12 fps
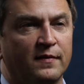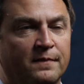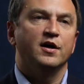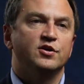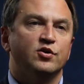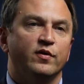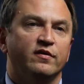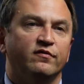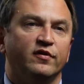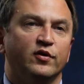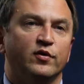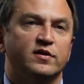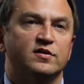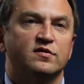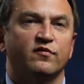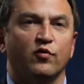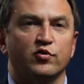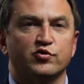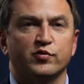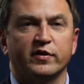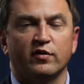Undue influence, forgery,